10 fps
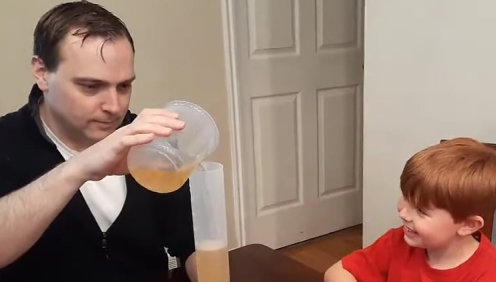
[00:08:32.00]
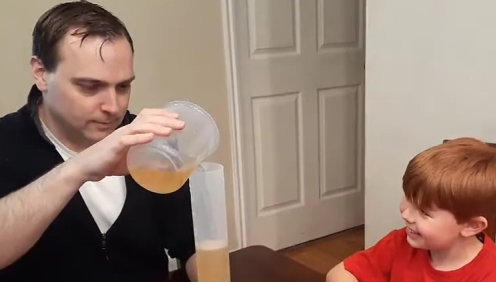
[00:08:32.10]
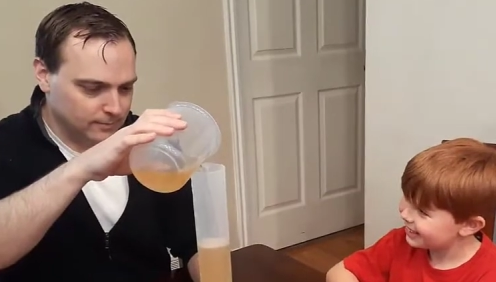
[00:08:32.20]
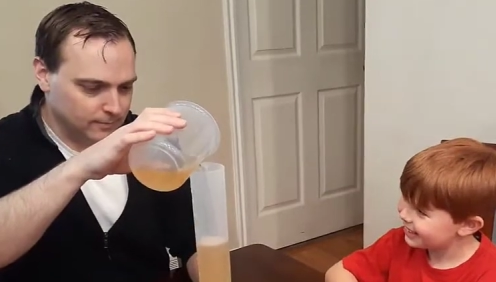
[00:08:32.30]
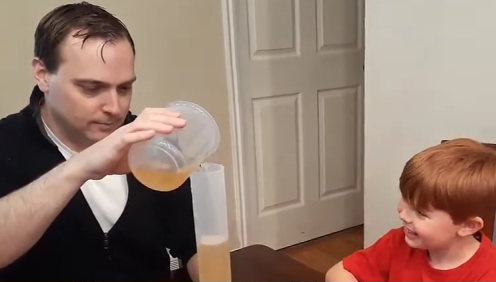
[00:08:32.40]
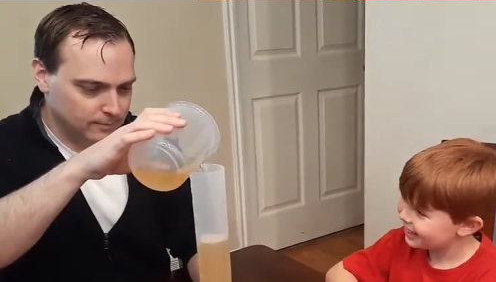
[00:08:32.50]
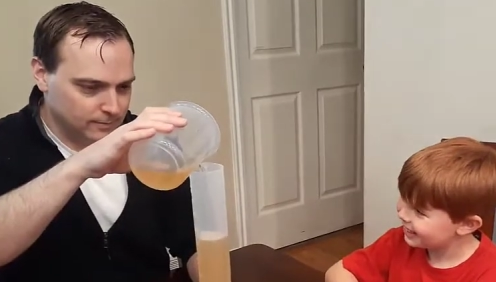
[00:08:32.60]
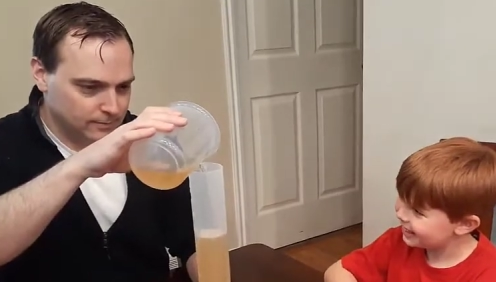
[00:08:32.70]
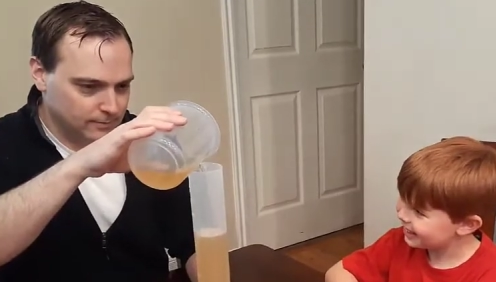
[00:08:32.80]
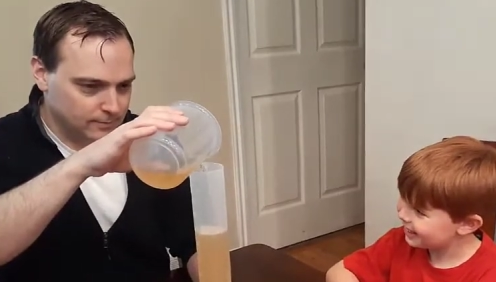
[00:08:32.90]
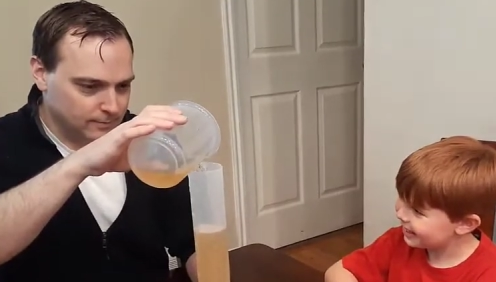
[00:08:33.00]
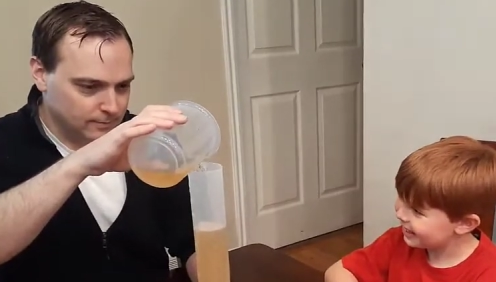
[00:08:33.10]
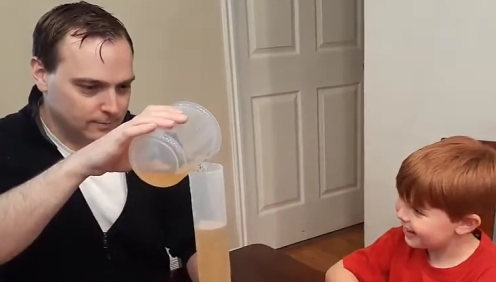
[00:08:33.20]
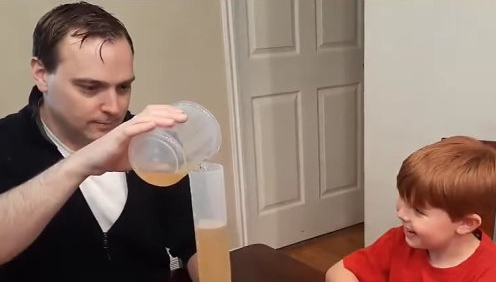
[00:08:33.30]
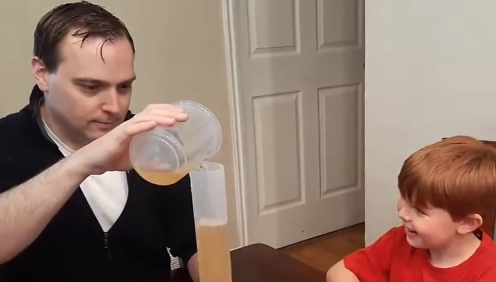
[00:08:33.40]

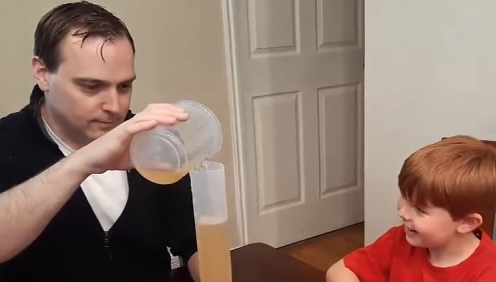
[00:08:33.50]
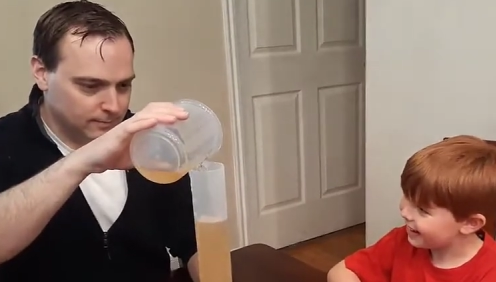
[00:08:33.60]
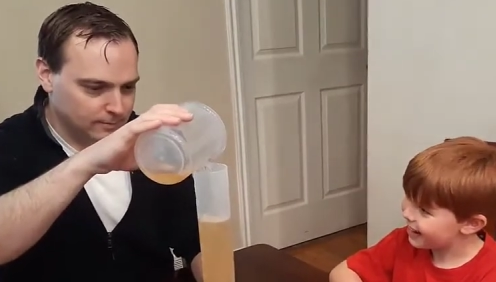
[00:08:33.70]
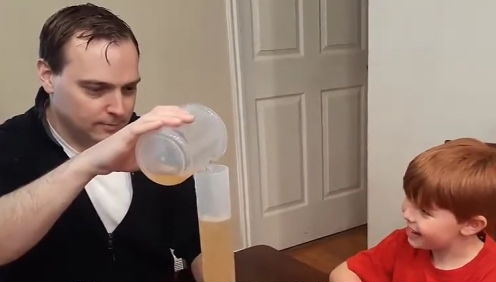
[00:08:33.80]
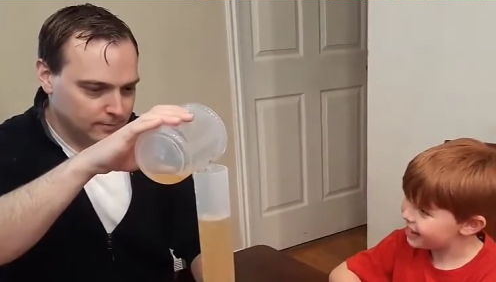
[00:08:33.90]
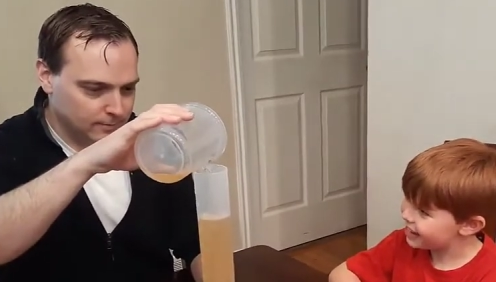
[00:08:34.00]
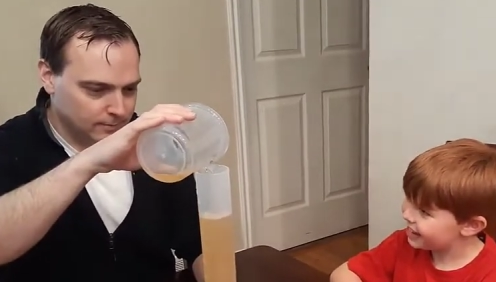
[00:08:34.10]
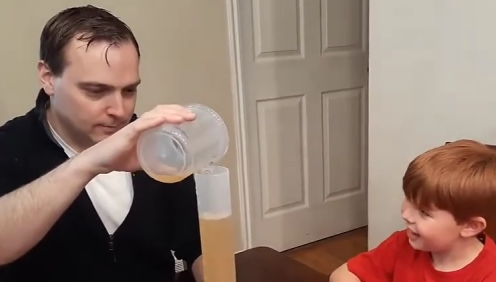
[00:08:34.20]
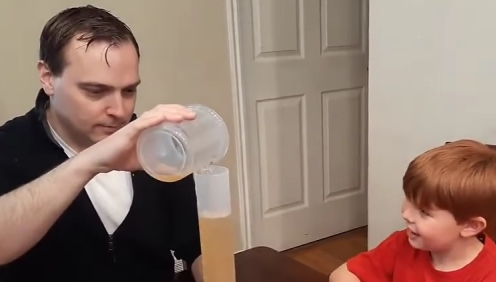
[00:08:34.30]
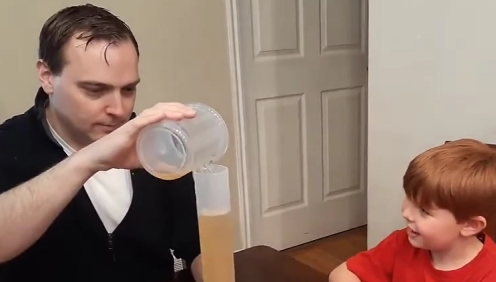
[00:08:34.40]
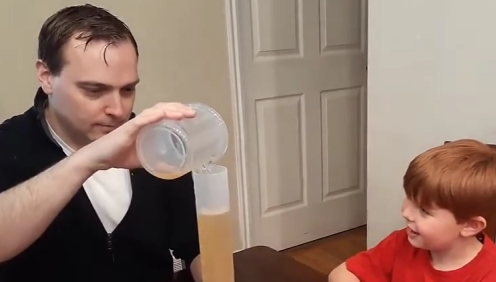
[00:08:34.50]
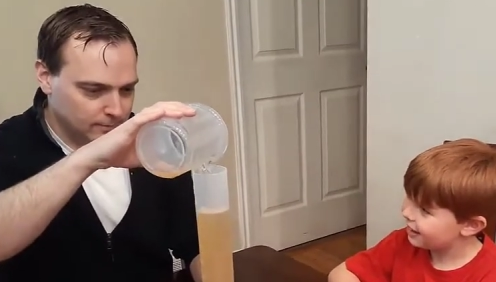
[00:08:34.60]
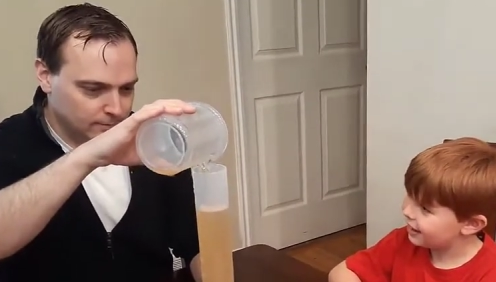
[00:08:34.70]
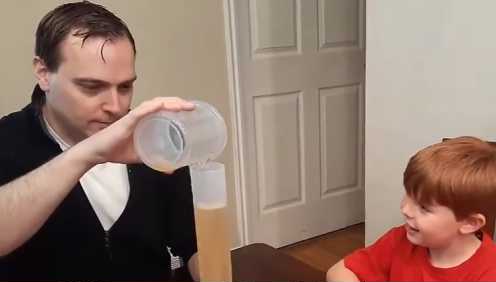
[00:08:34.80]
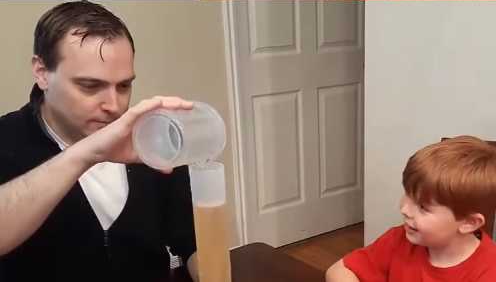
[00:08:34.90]

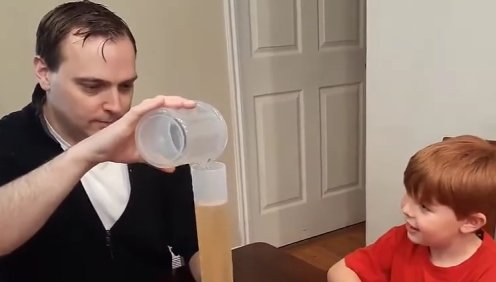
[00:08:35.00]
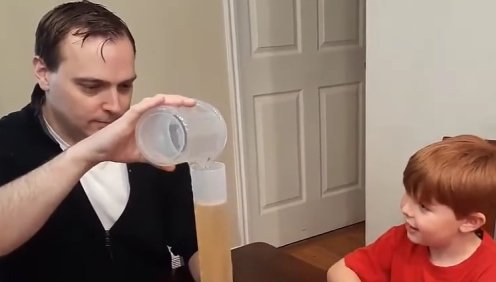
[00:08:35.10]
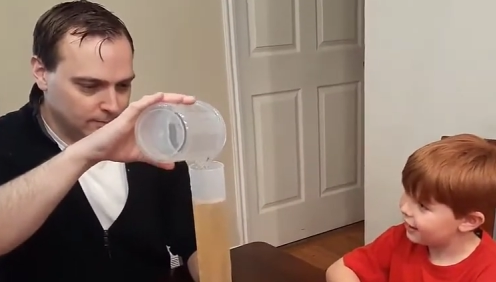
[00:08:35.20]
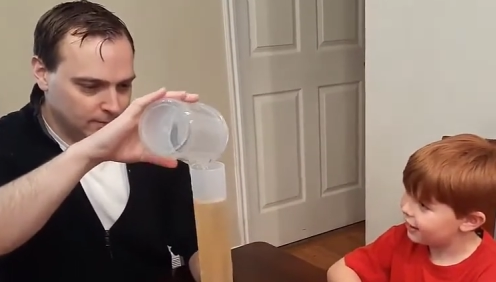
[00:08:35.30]
Nobody speaks.